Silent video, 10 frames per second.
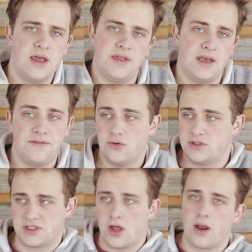than if you
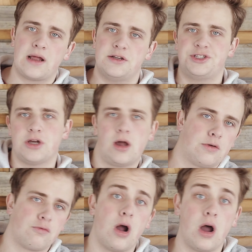just got out and shot in
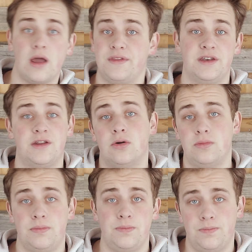RAW and then
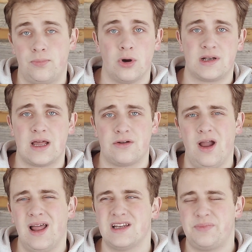brung down your
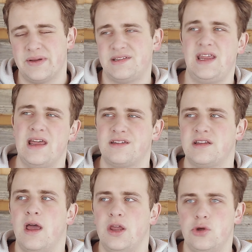highlights. Because yes,
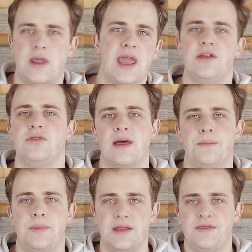you can do that,
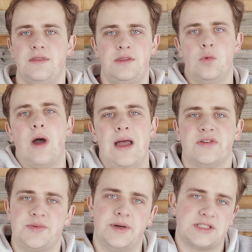but you won't have as much